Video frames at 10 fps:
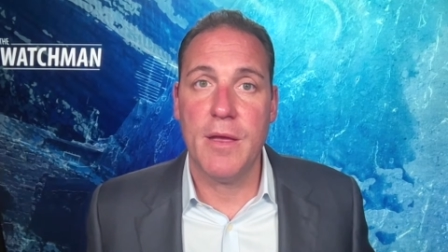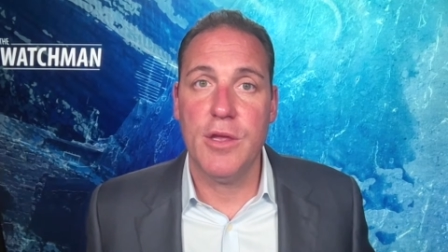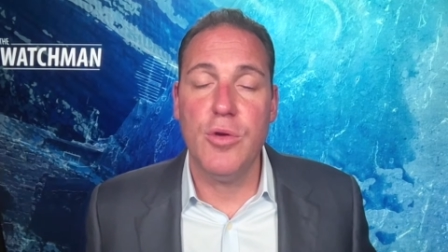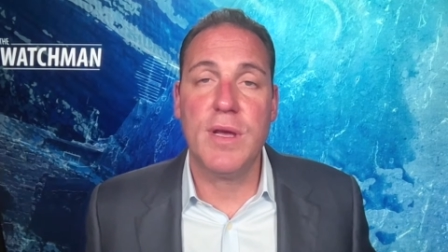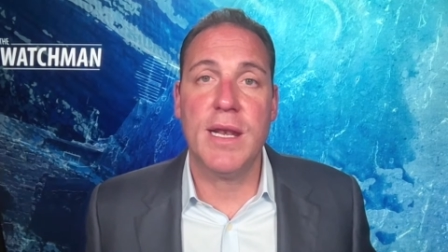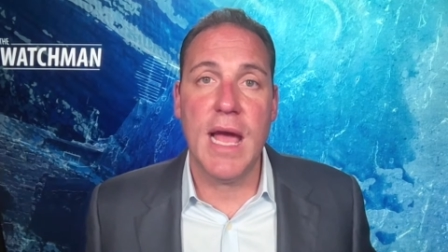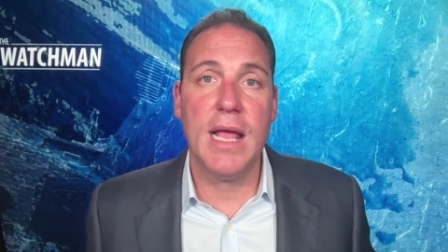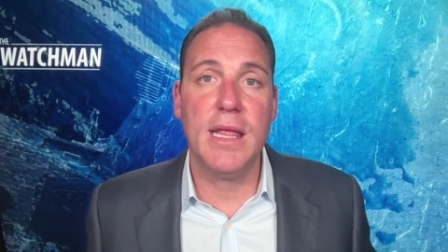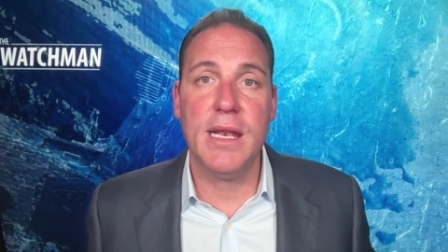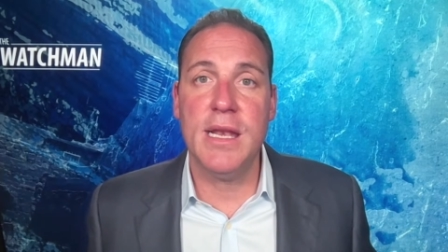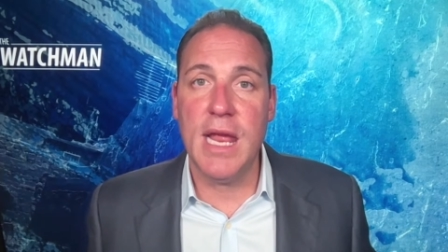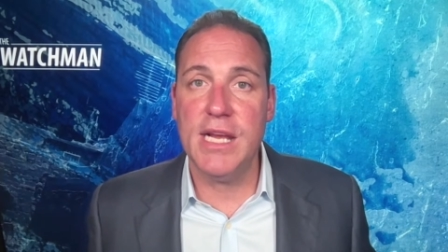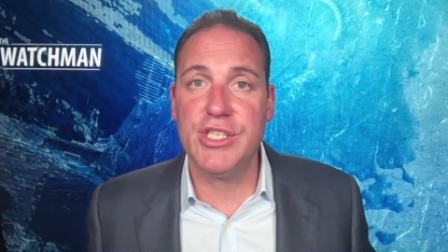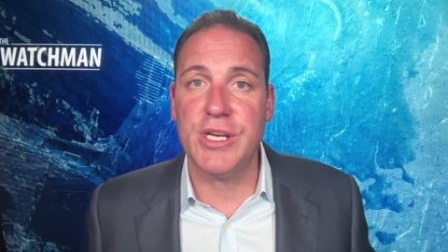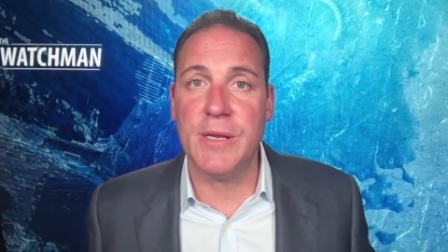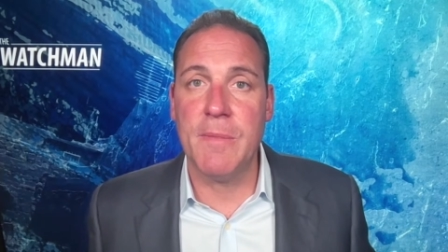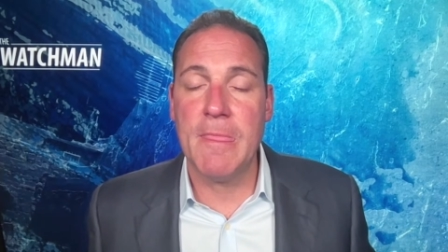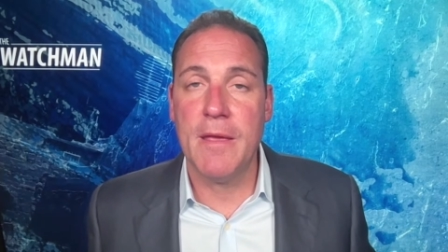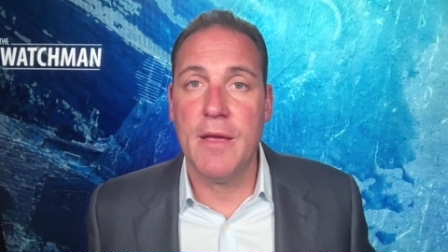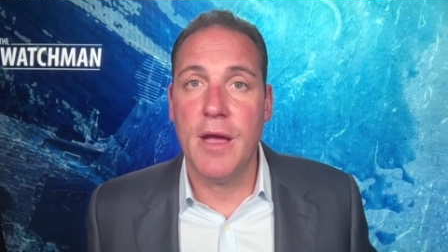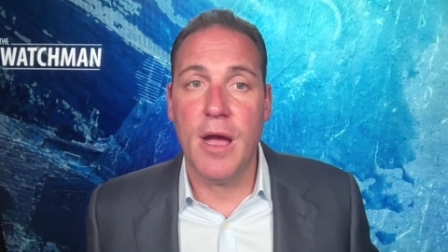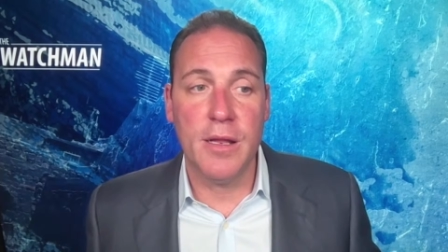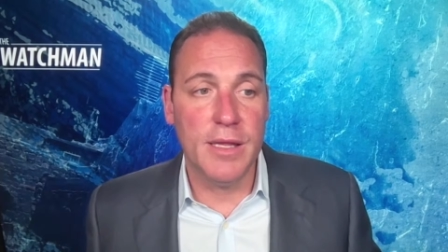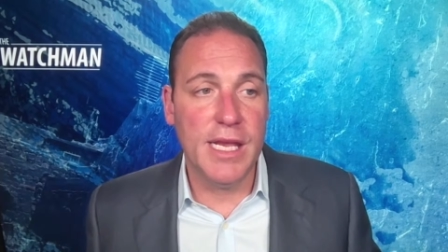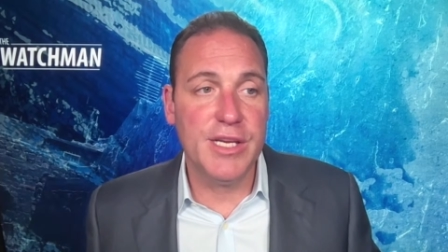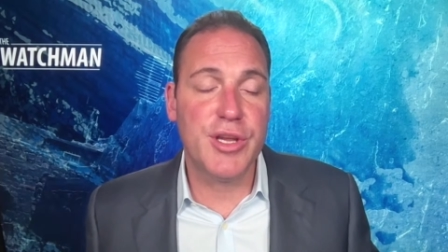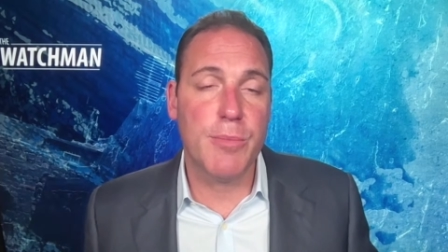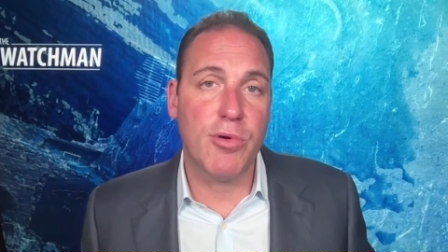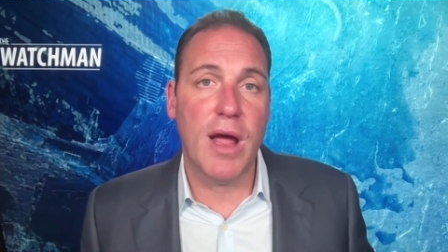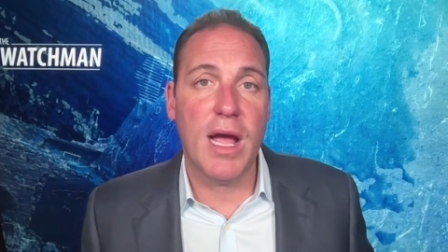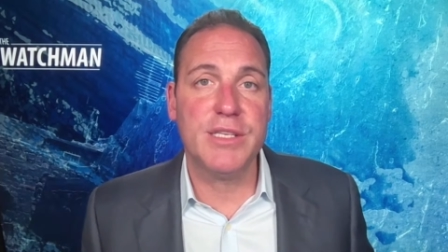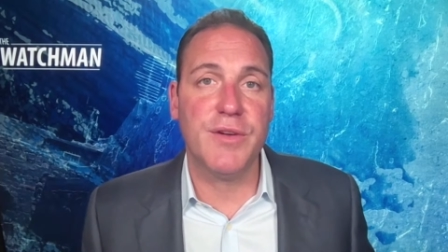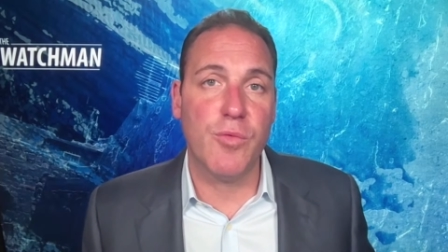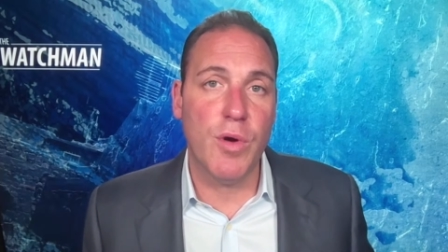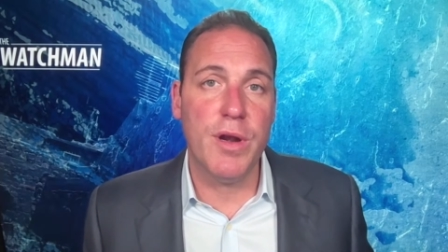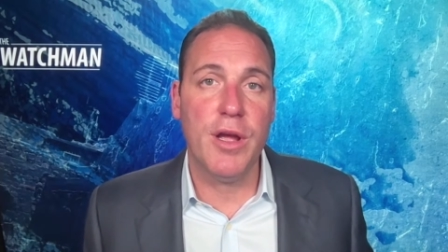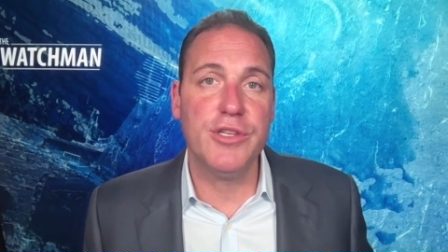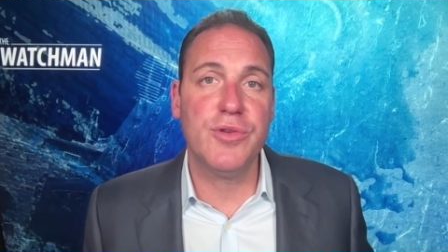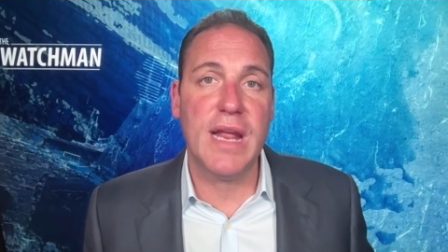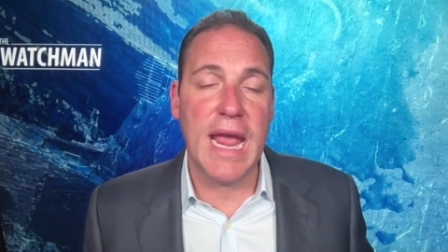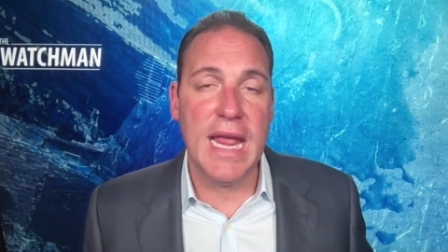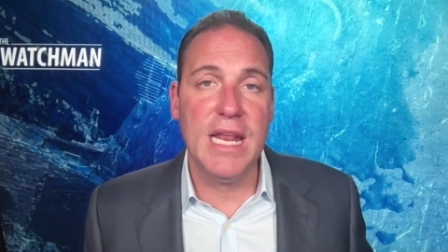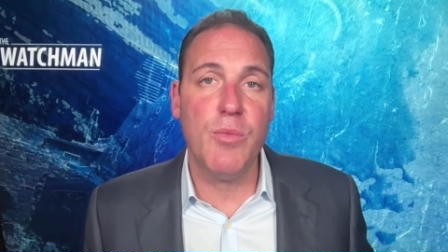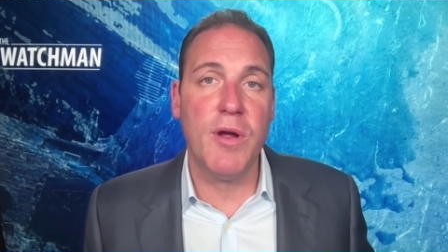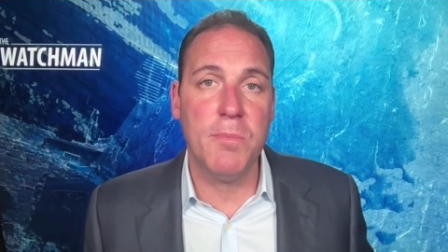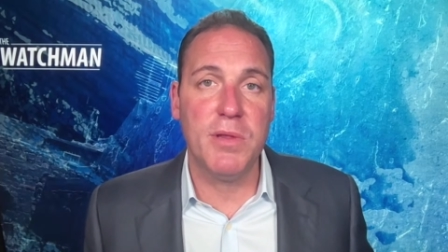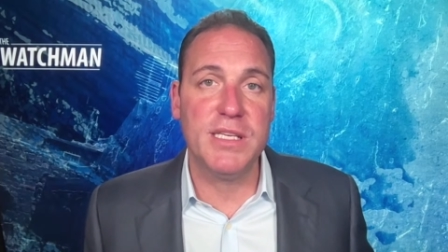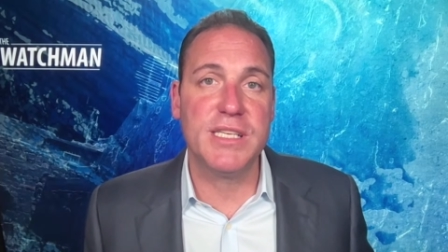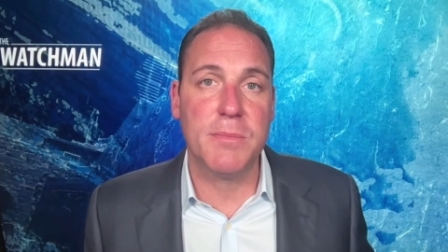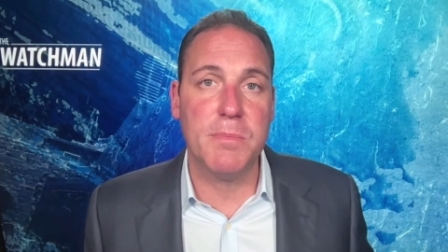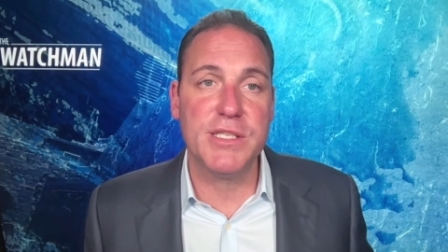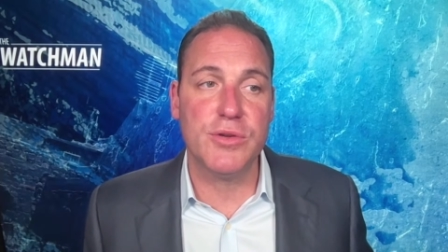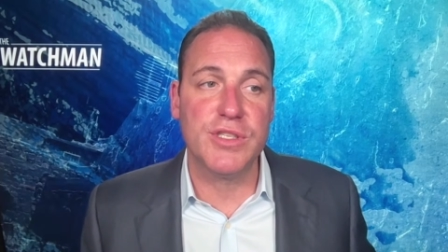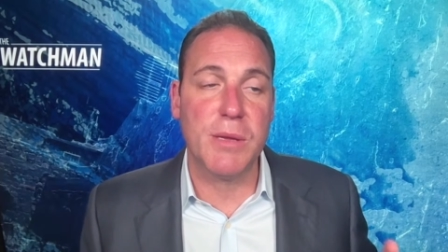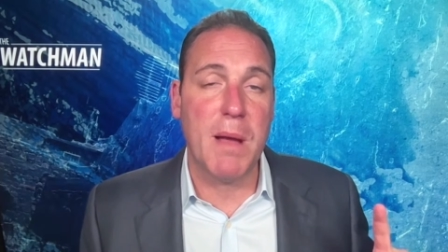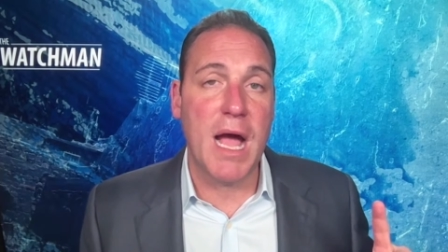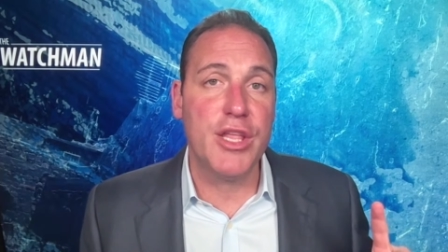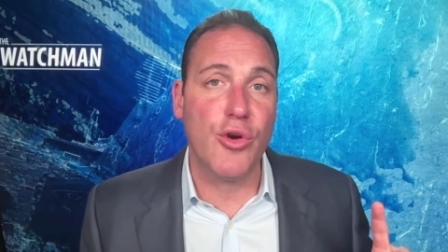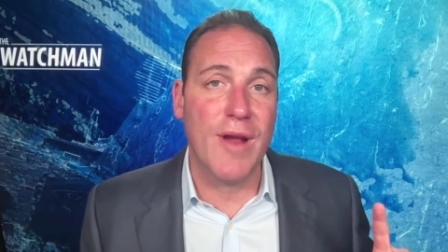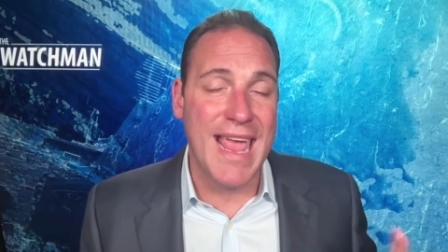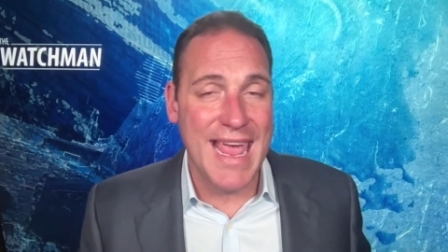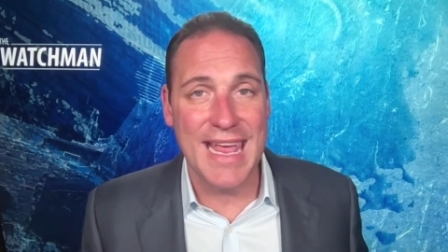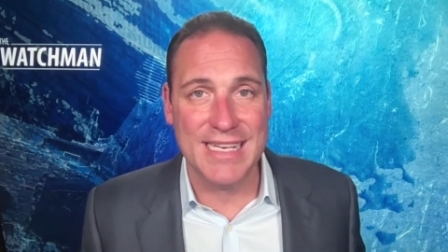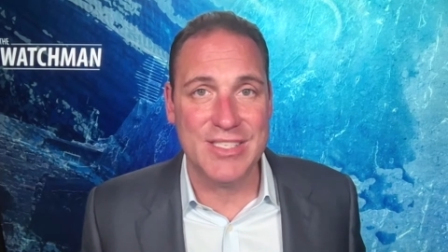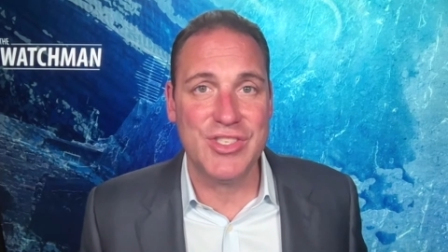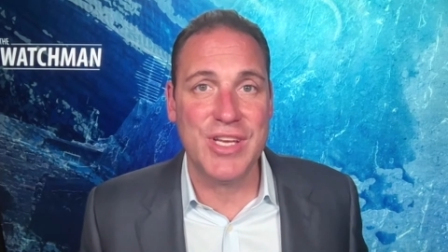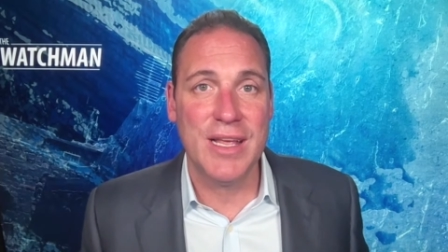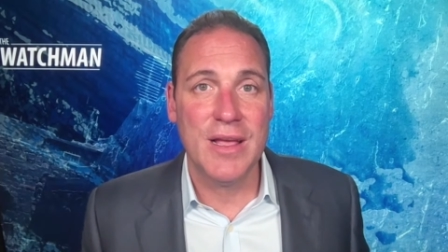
You cannot let a nation unleash a barrage of 181 ballistic missiles upon your heads,